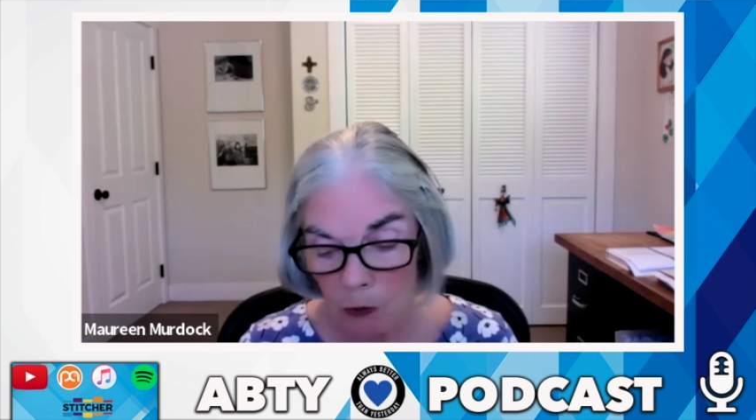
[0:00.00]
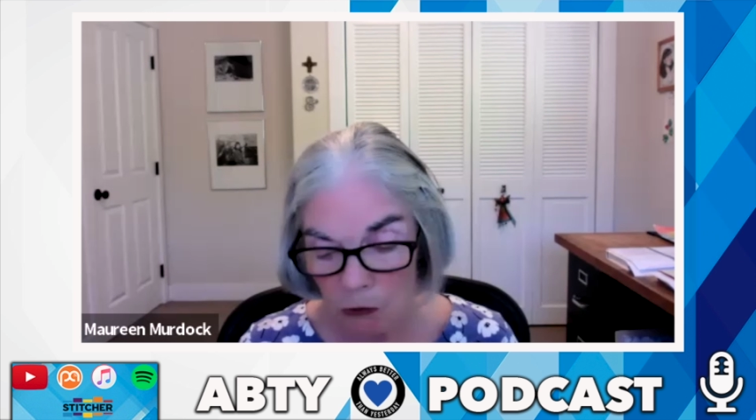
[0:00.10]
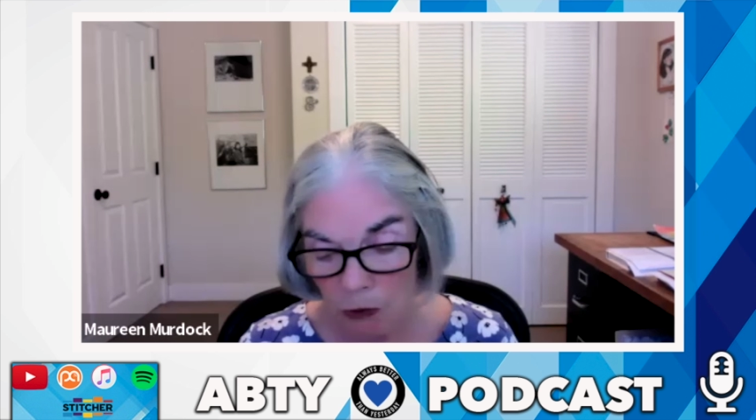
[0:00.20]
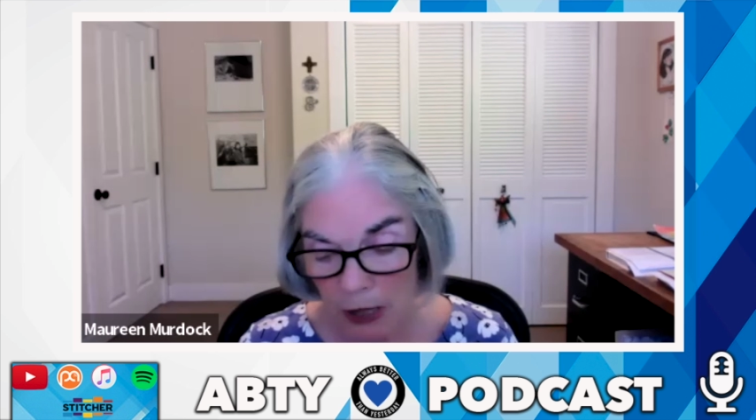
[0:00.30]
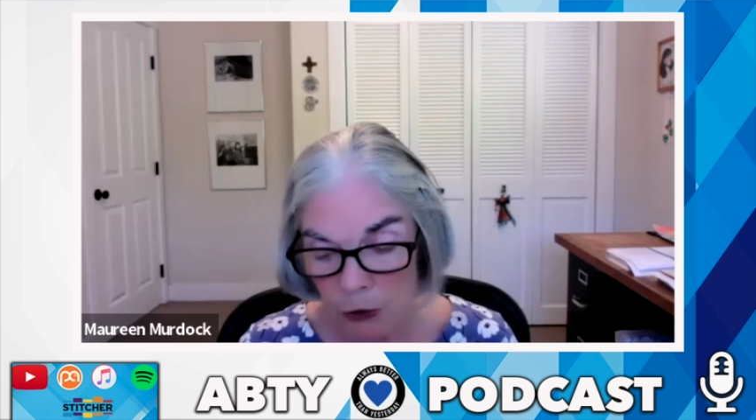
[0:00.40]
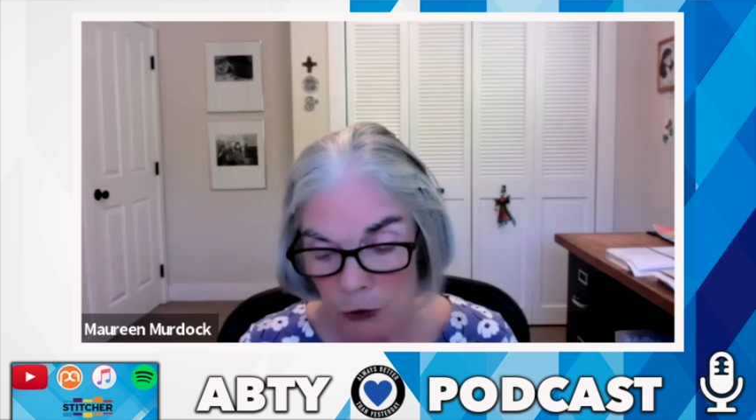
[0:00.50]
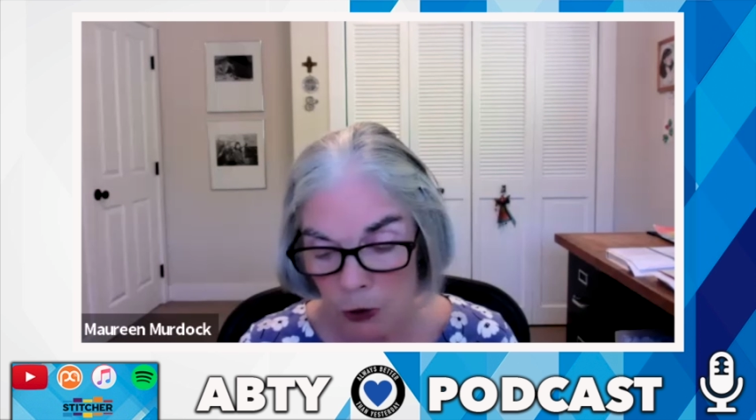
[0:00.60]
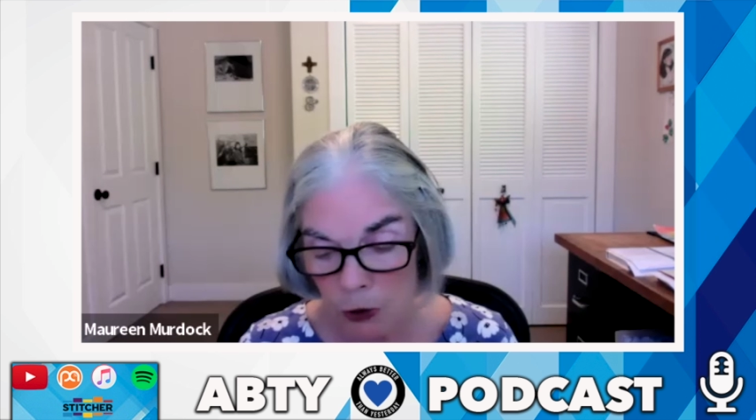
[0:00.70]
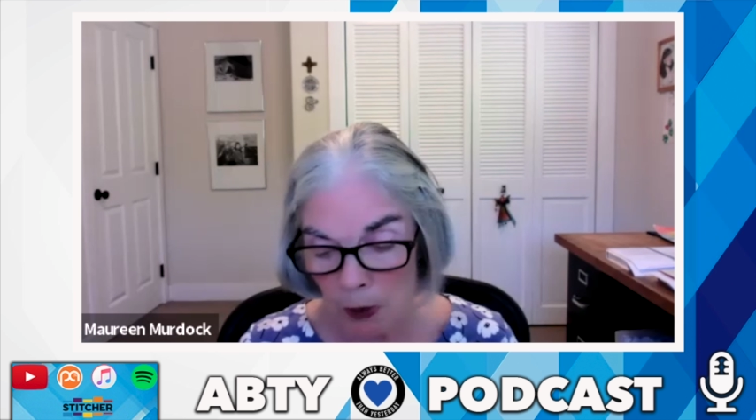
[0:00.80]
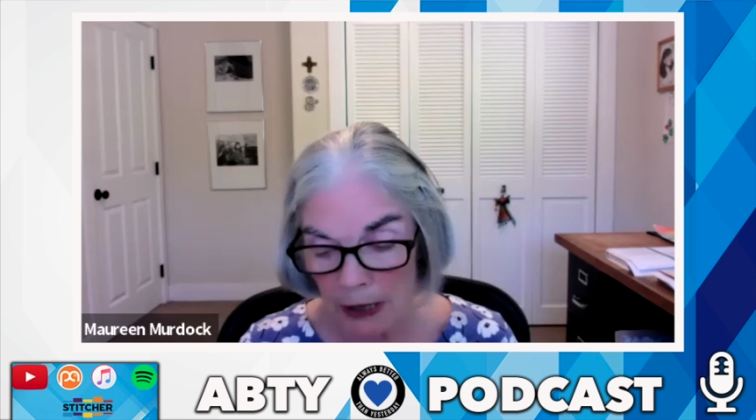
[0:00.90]

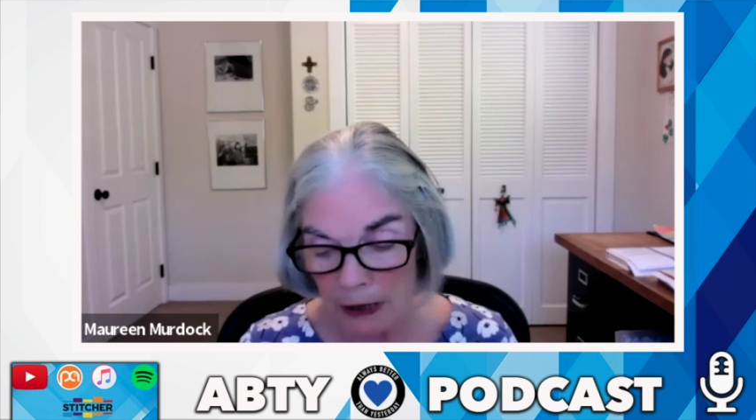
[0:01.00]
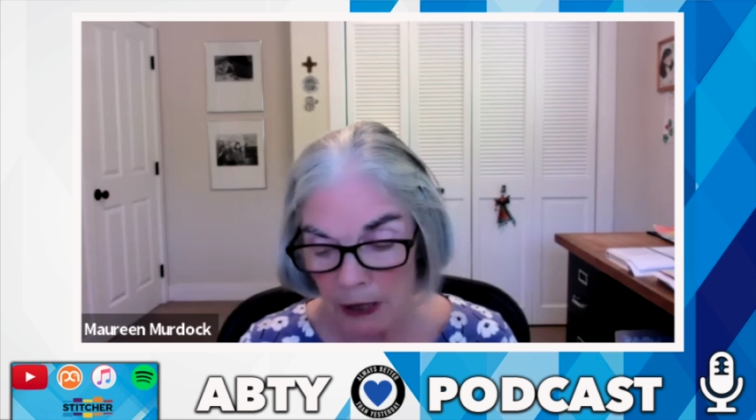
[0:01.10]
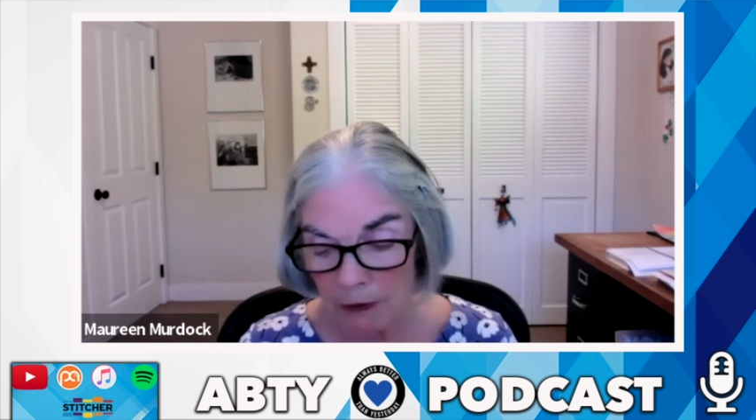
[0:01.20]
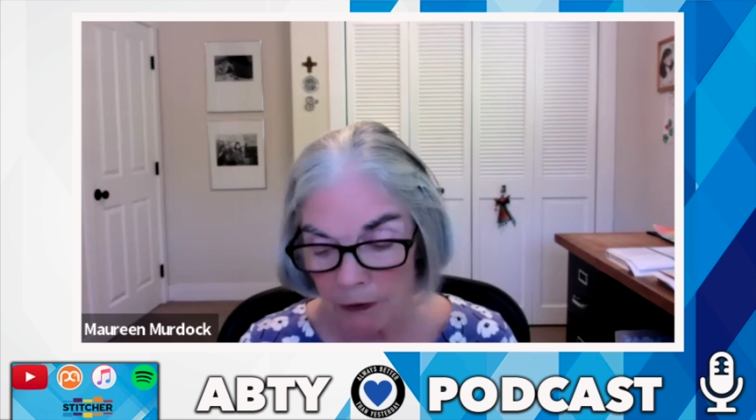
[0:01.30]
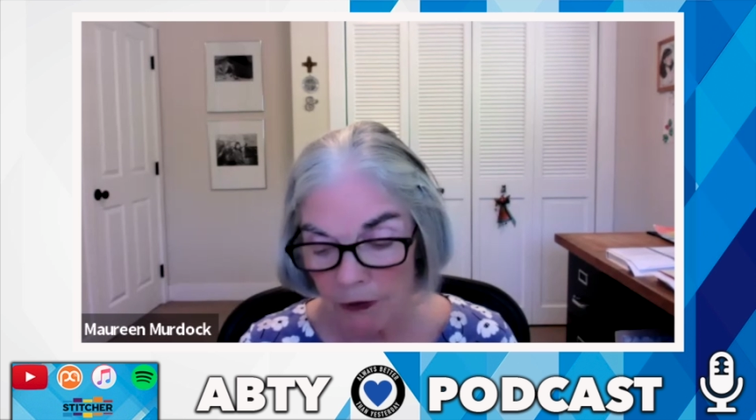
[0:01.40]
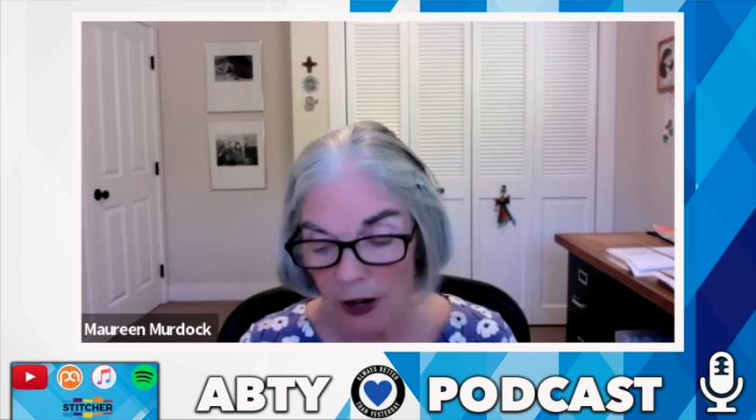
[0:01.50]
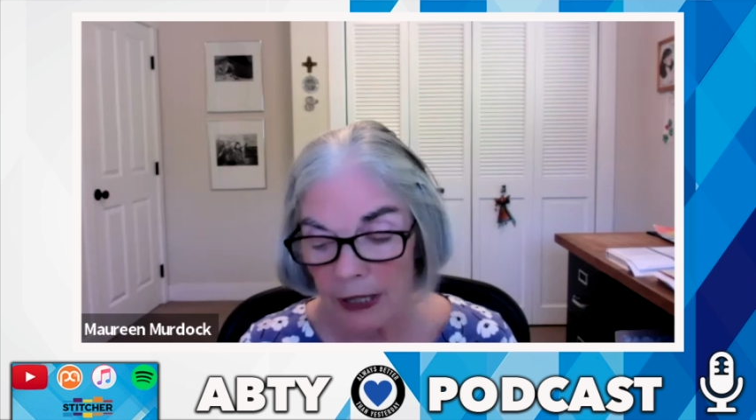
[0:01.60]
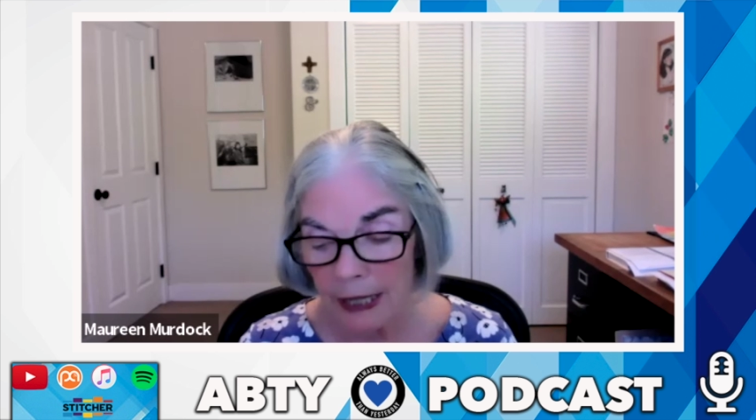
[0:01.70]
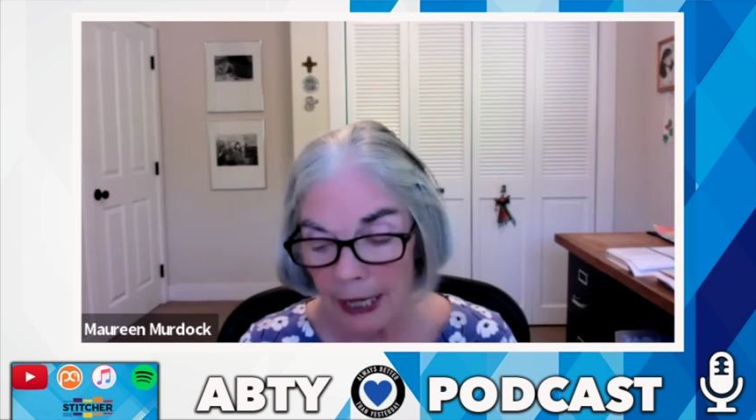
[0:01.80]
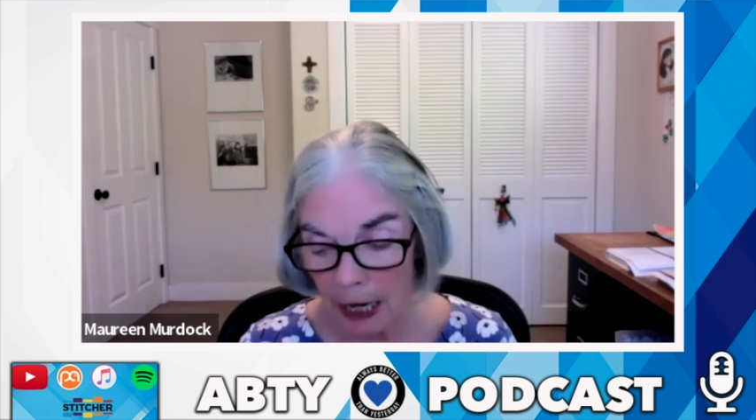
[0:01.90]
retrospect, I find
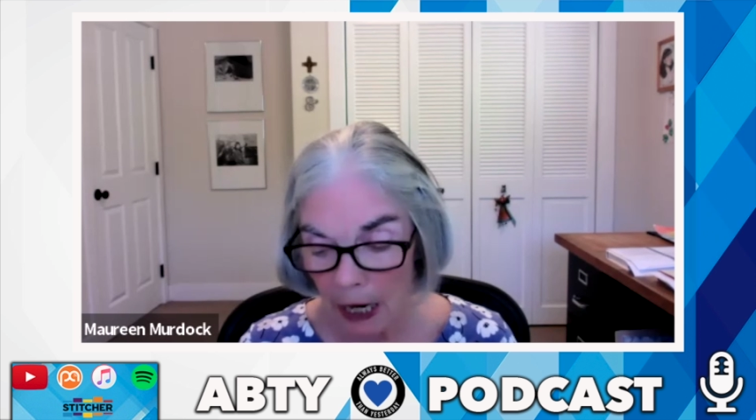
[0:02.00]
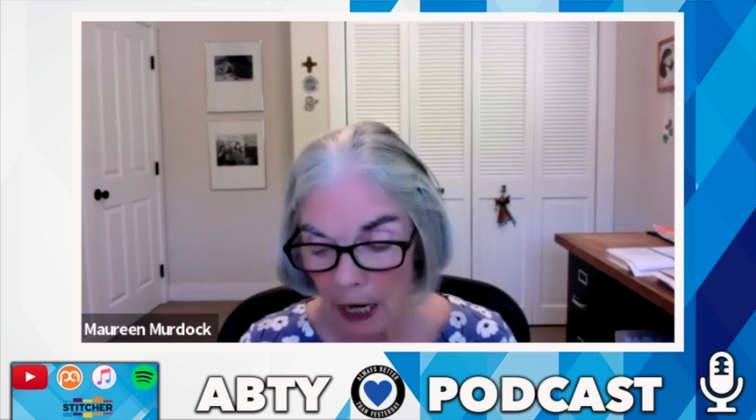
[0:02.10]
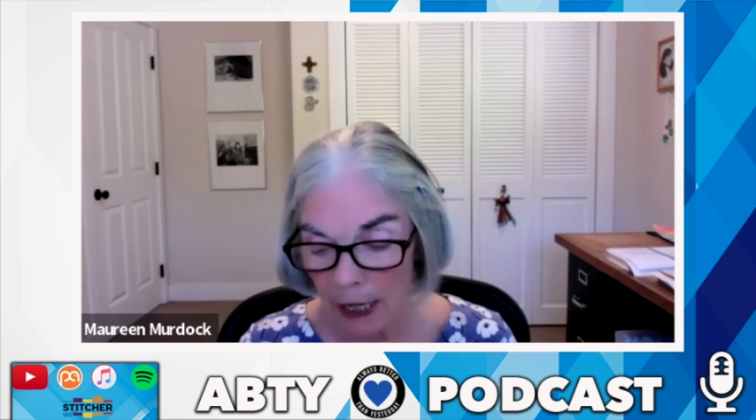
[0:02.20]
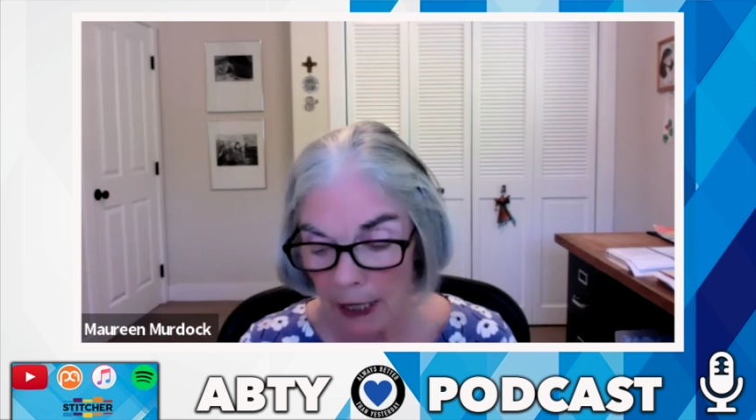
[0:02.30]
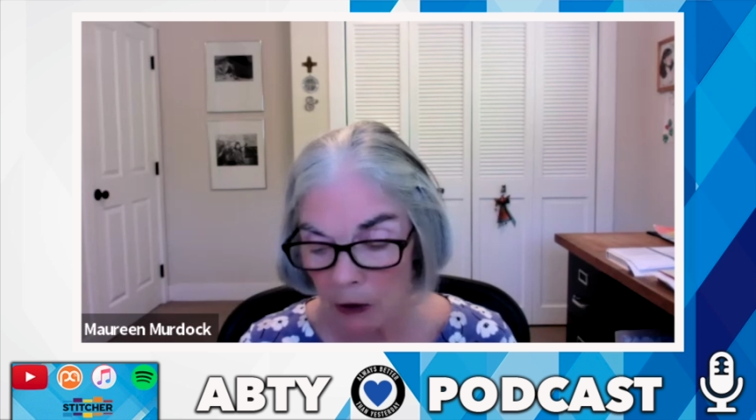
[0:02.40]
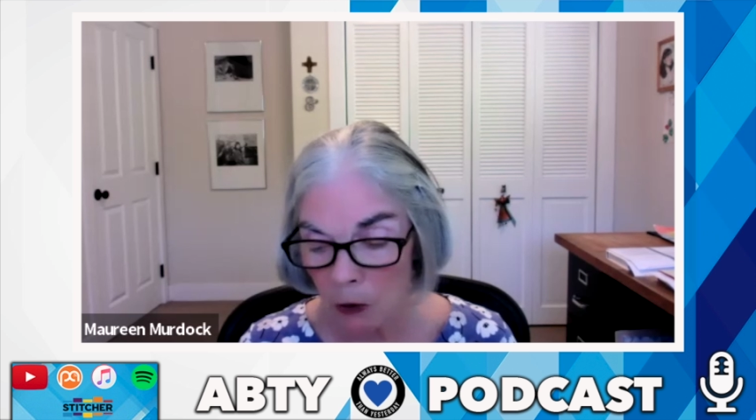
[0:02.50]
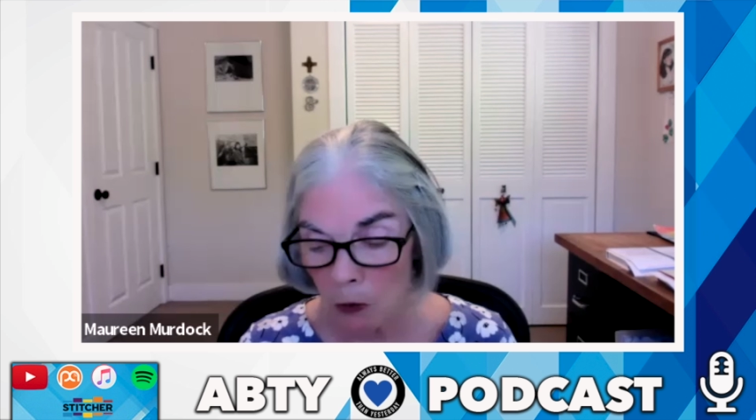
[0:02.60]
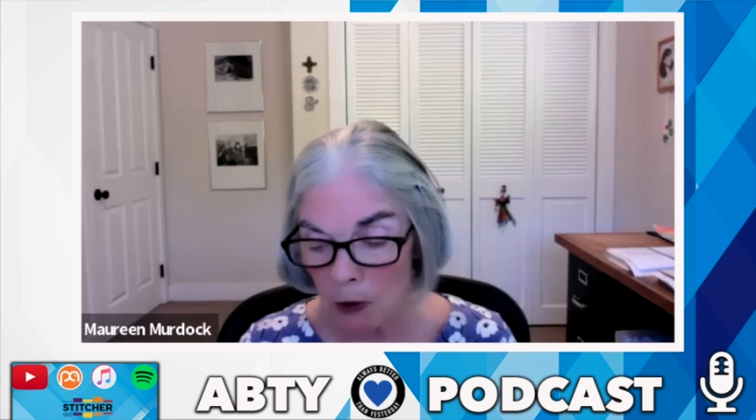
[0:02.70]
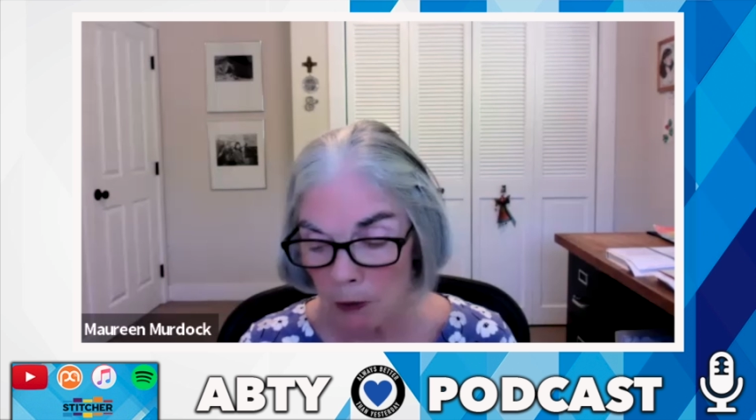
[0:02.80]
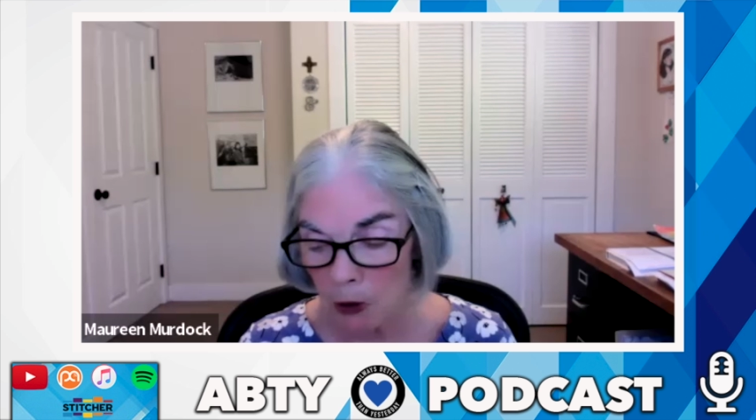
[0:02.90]
that I and the
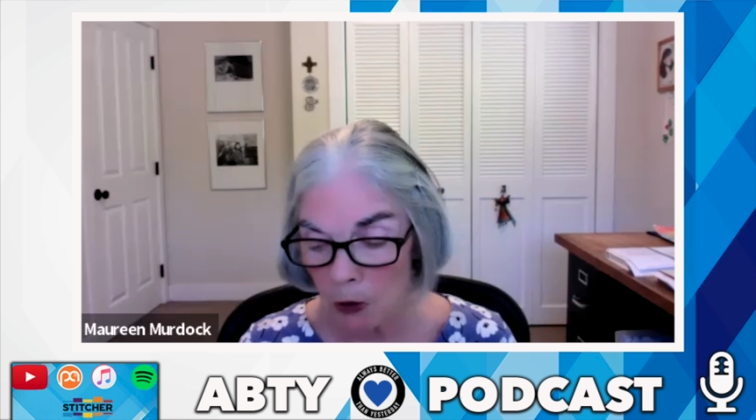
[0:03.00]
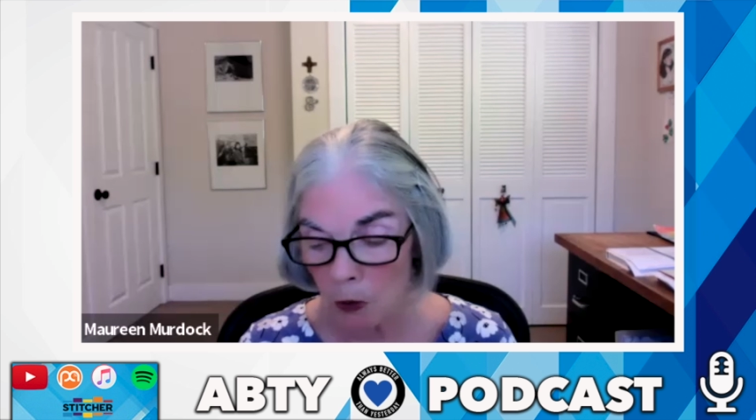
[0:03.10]
women